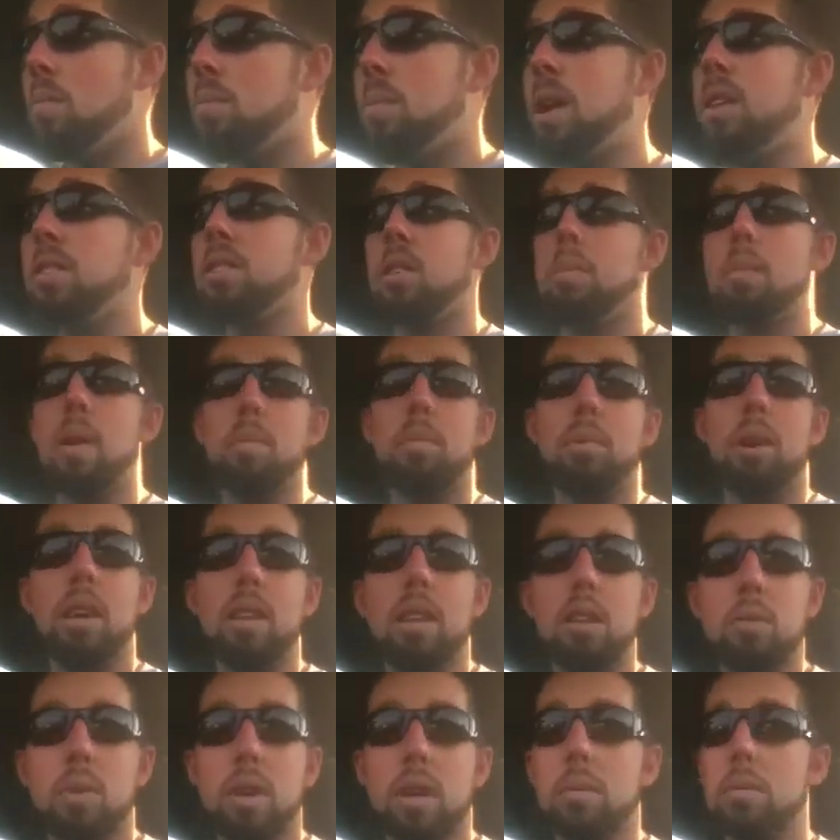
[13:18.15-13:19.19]
Basically, my plan
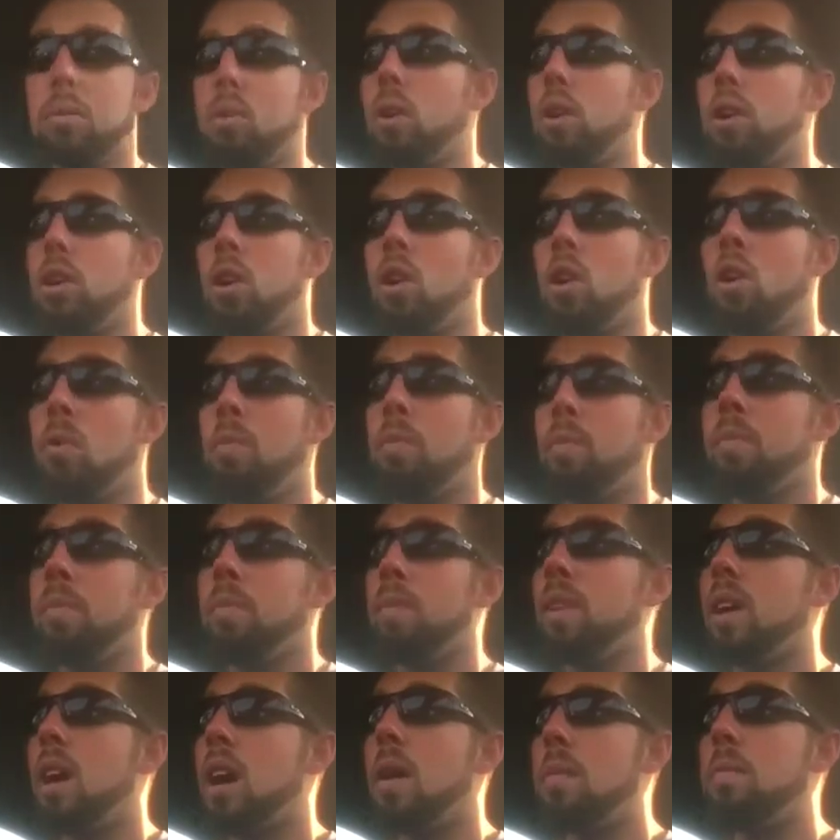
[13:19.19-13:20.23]
this week, I'm going home.
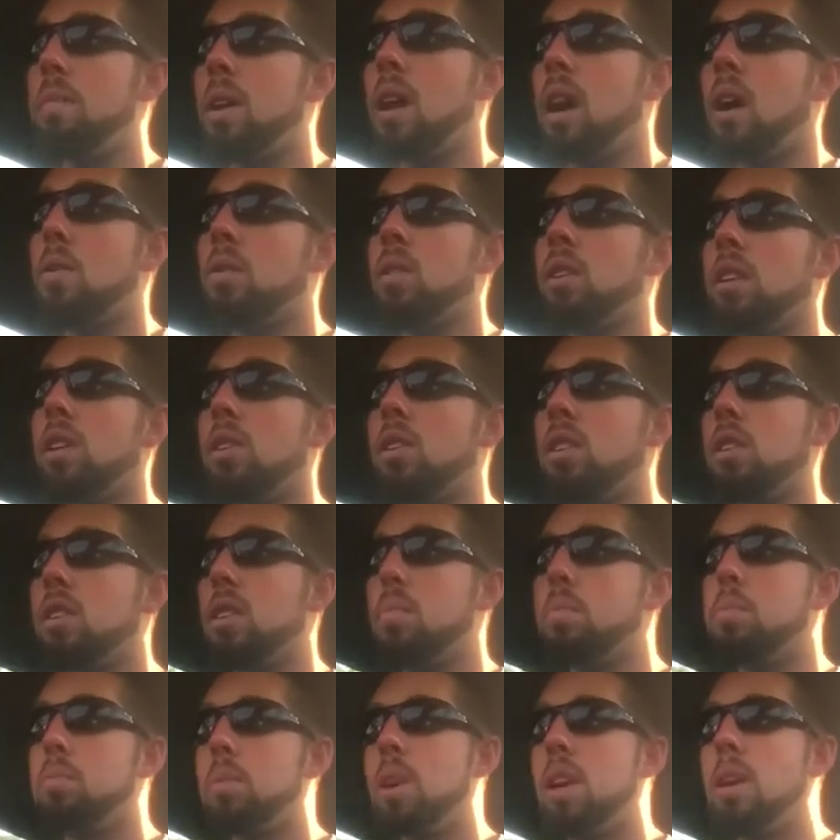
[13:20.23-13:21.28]
I'm not really going
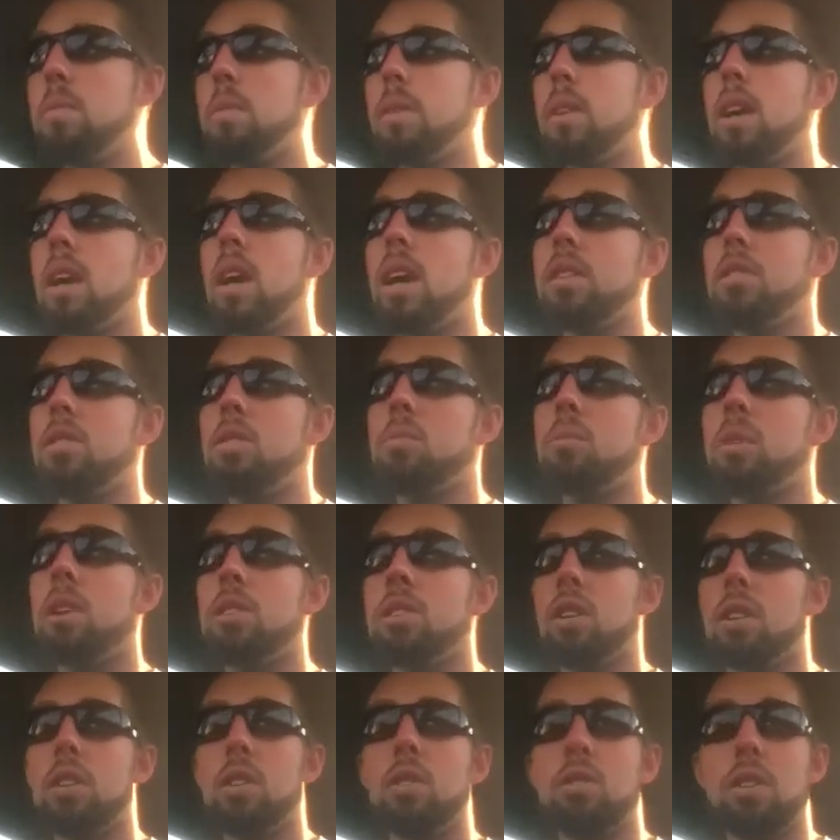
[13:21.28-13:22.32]
to keep an eye too
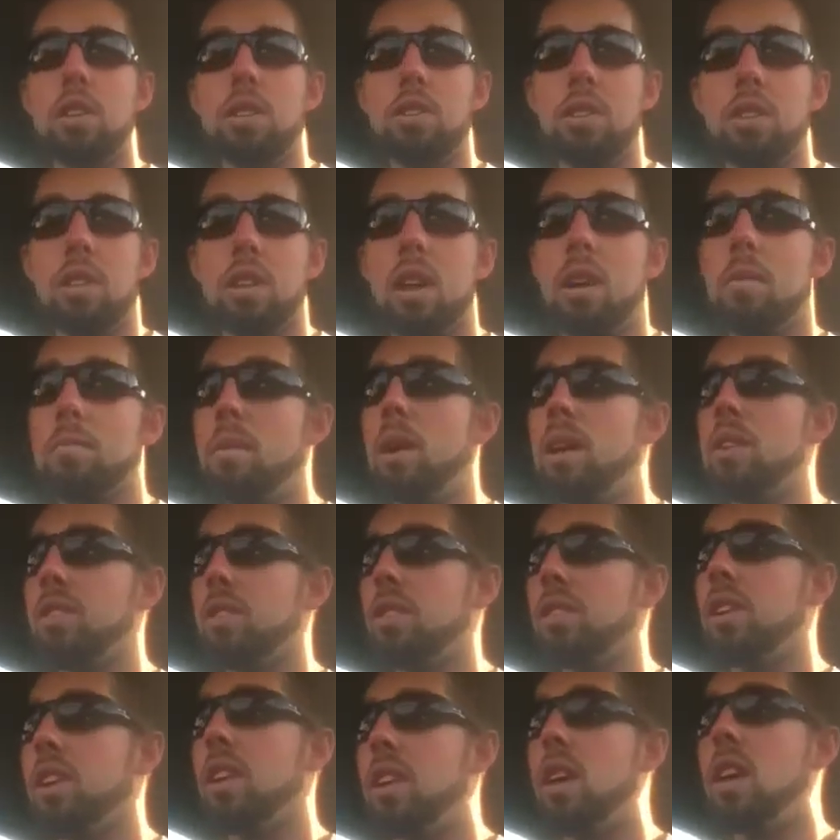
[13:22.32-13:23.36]
much on nutrition. I'm
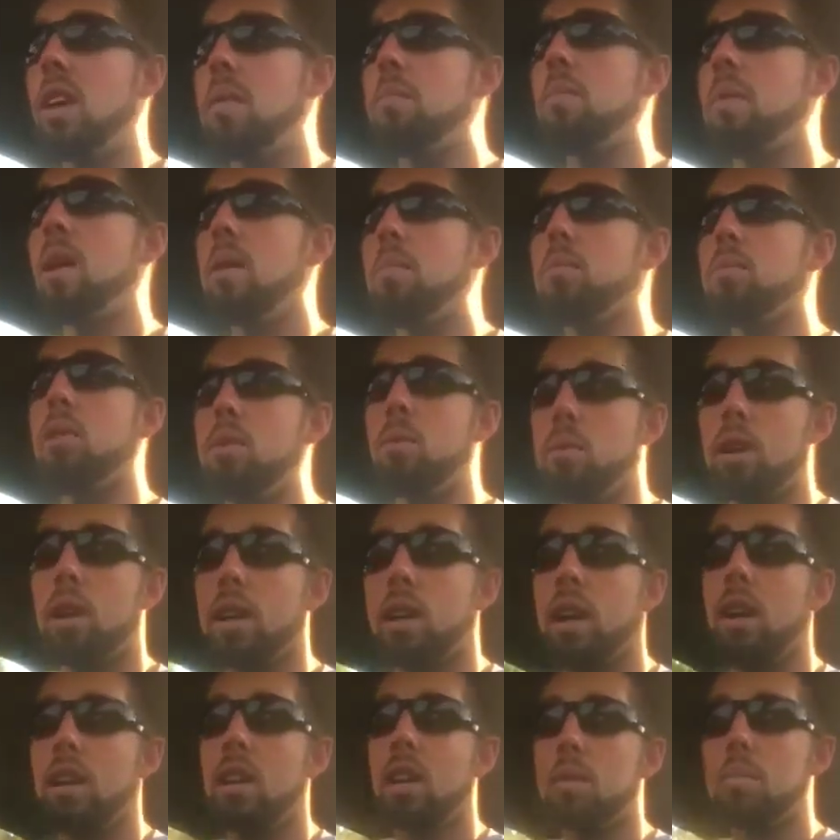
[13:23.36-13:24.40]
basically going to hit my
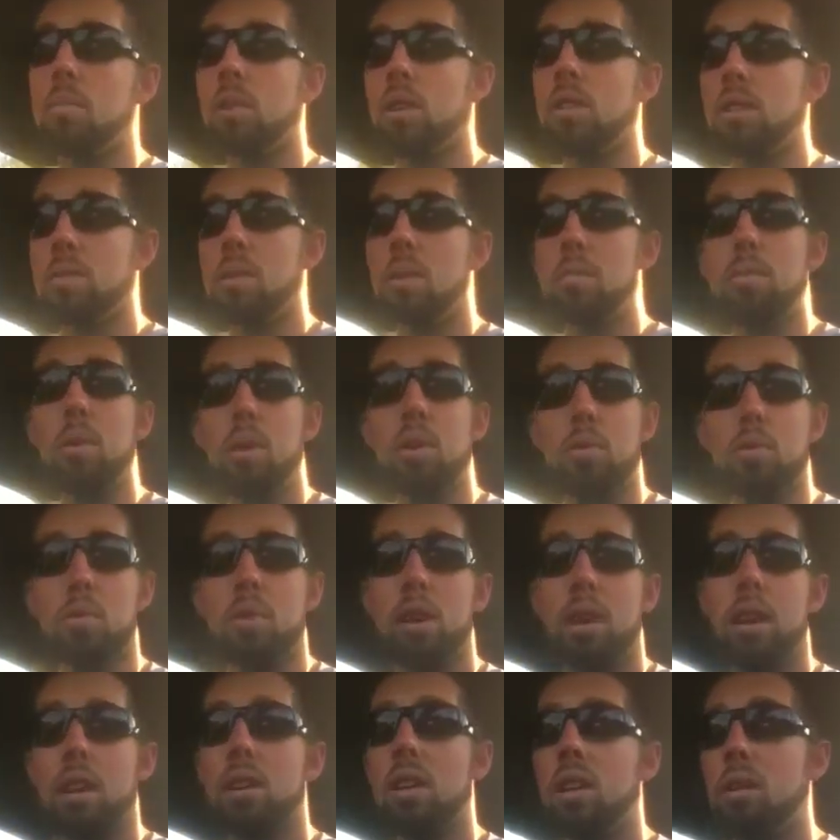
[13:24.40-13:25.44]
pre-workout numbers and my
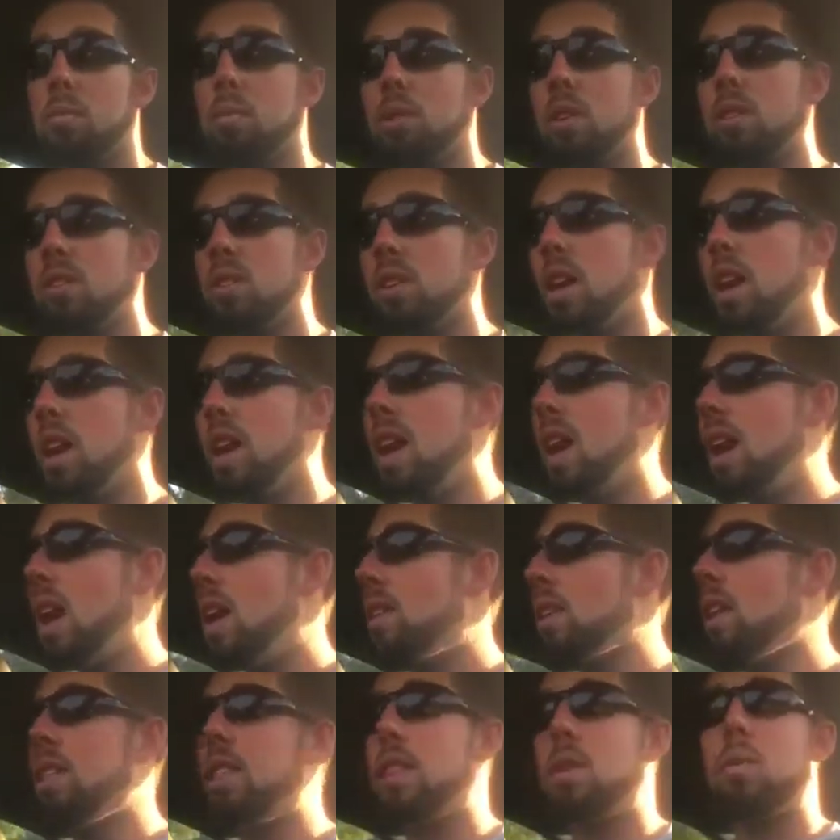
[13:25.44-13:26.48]
post-workout numbers
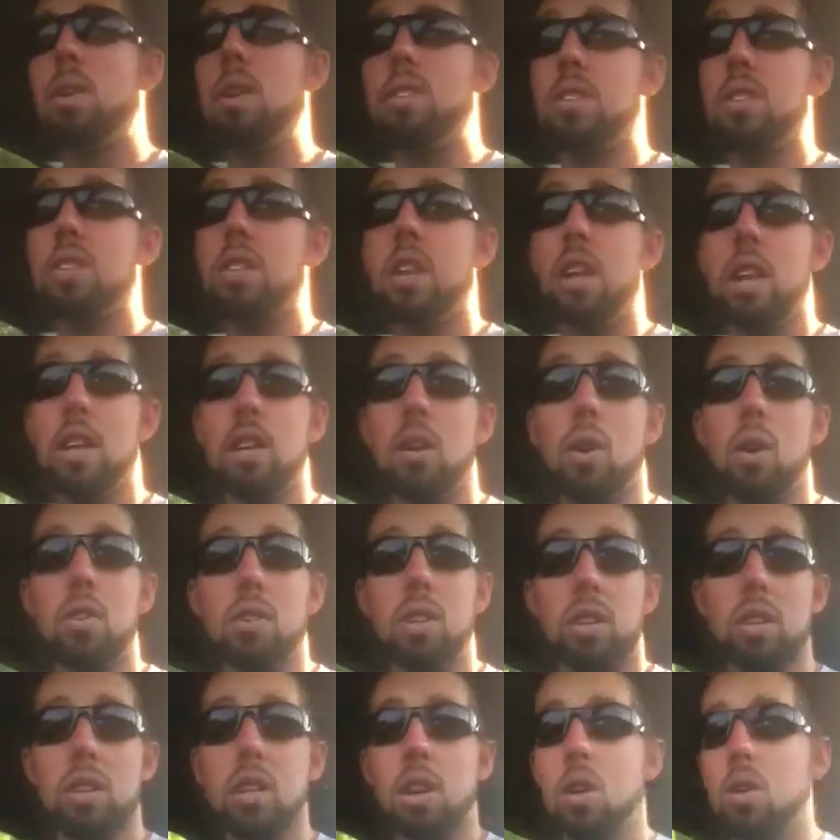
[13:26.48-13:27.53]
and let the rest of the day go
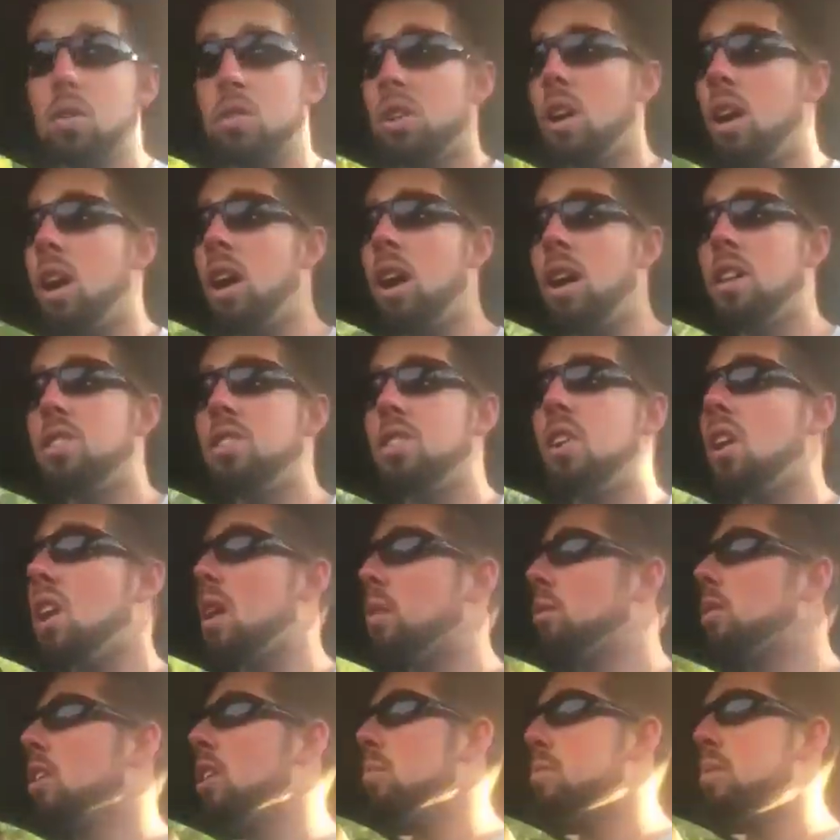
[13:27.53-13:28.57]
as it goes. Odds are
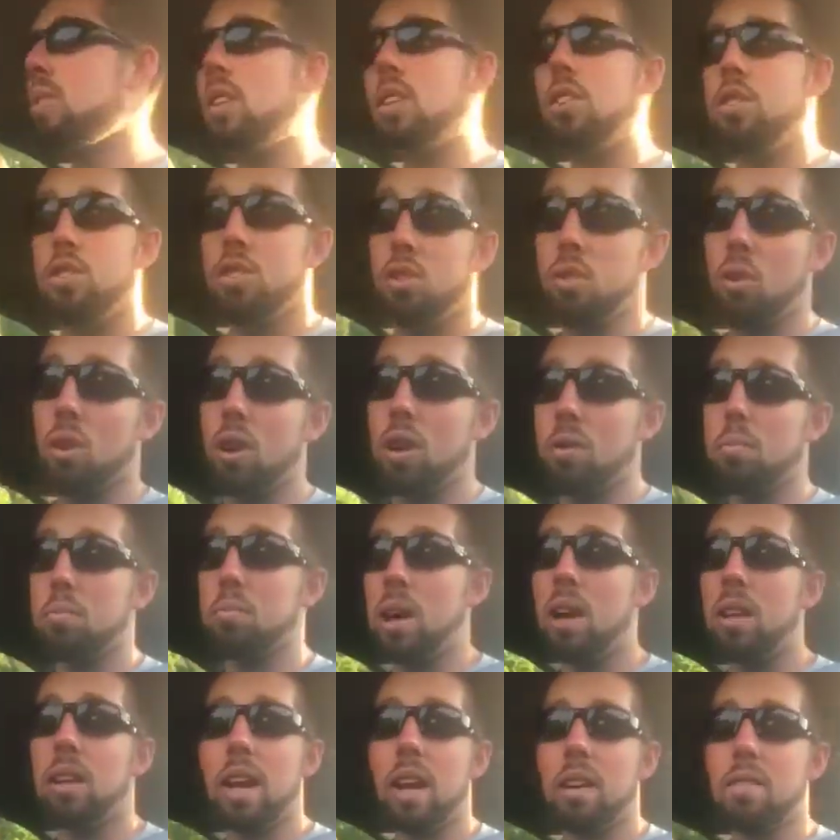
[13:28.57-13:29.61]
I'm going to be short
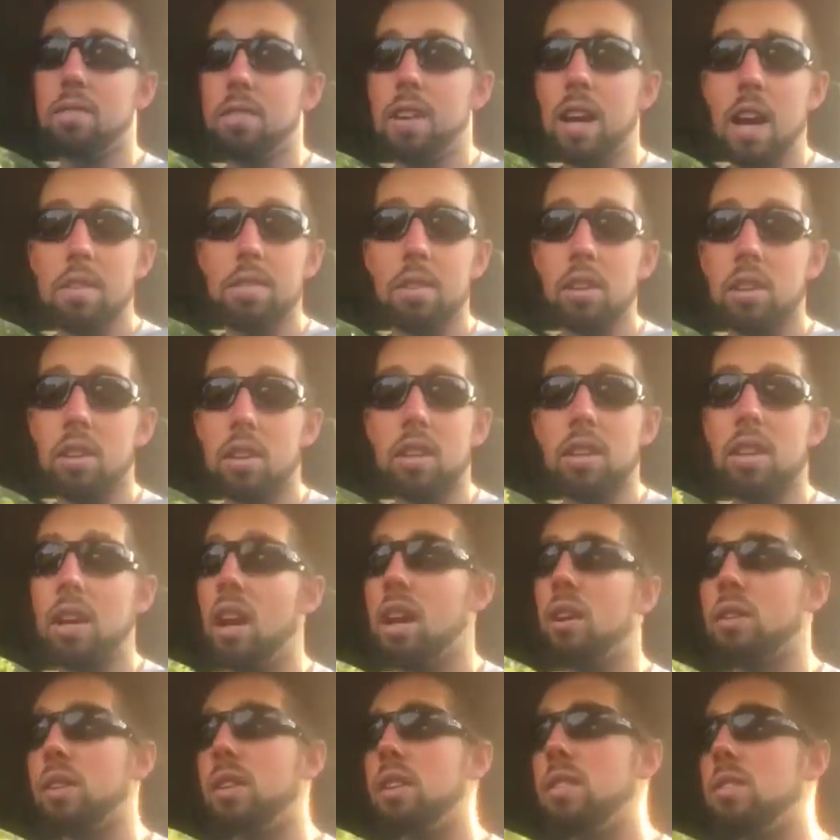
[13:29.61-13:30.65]
by like 500
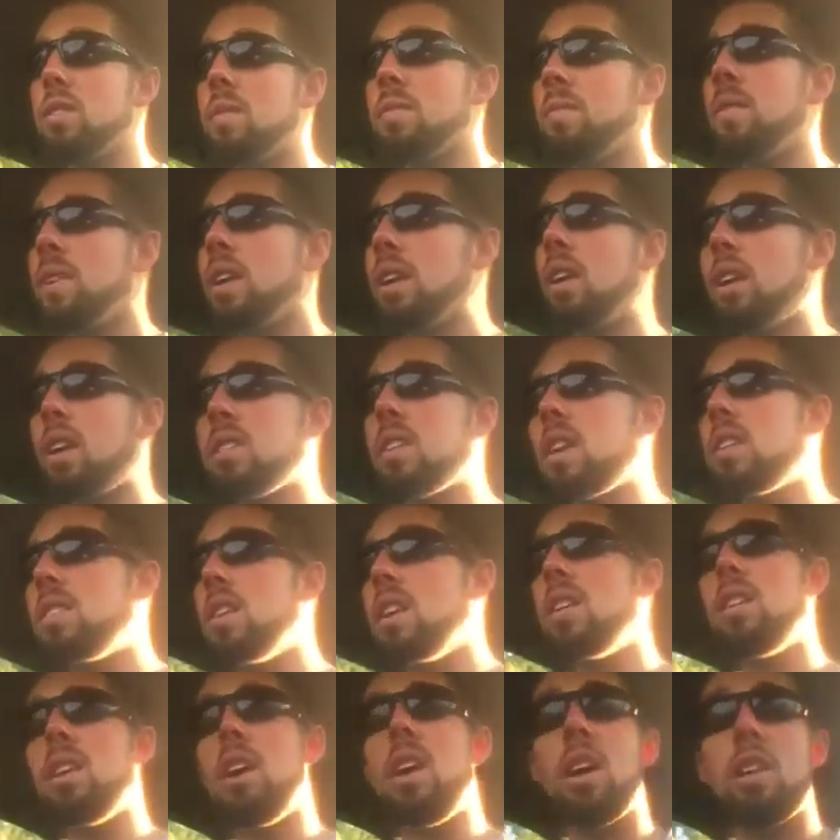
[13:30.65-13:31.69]
calories because I
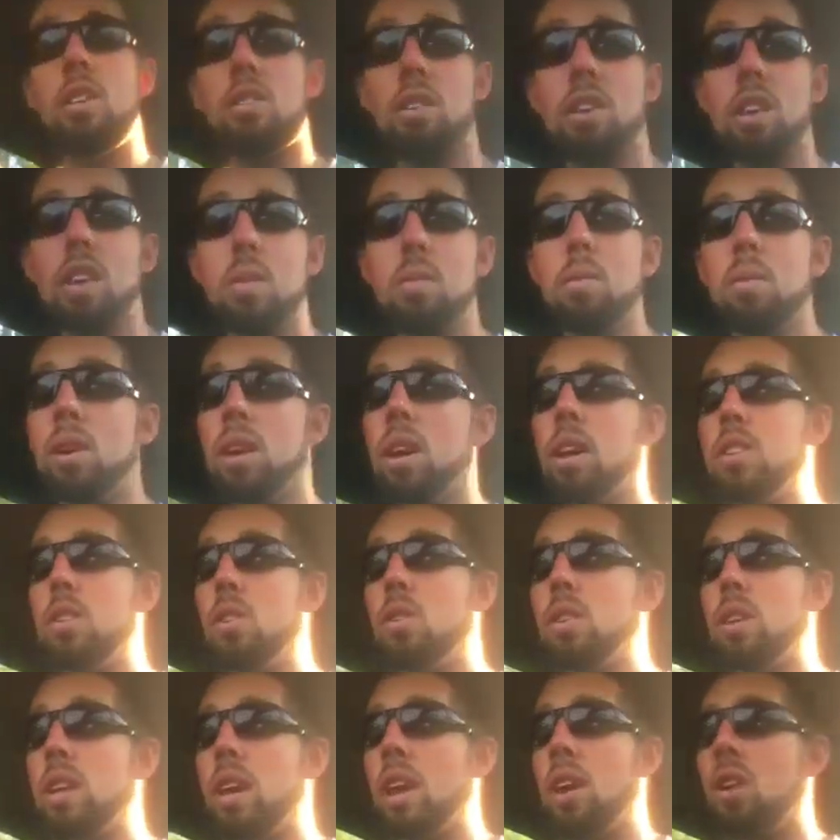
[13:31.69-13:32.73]
tend to undereat when I
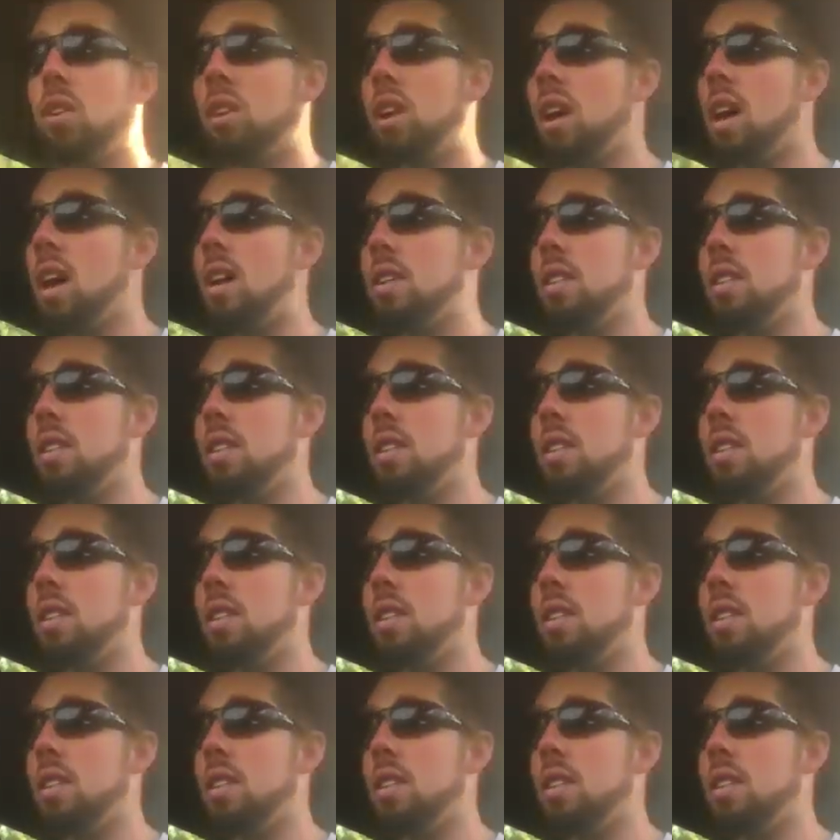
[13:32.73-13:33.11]
don't count.